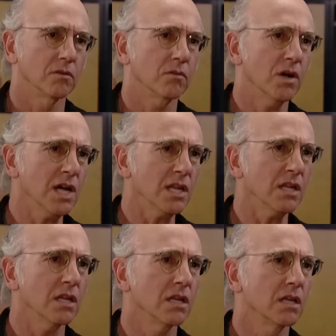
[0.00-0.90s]
What?
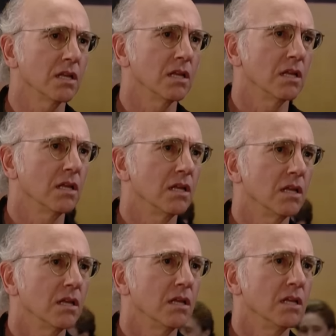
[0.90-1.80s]

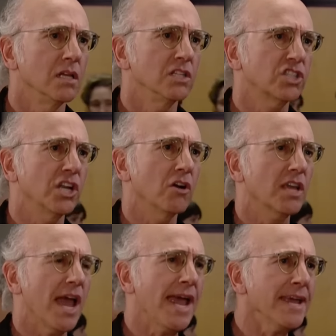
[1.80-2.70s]
Is she
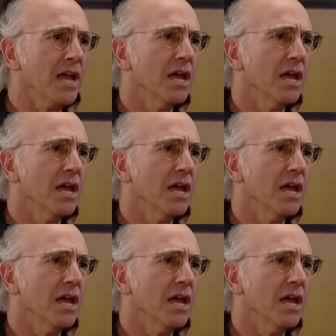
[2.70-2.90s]
okay?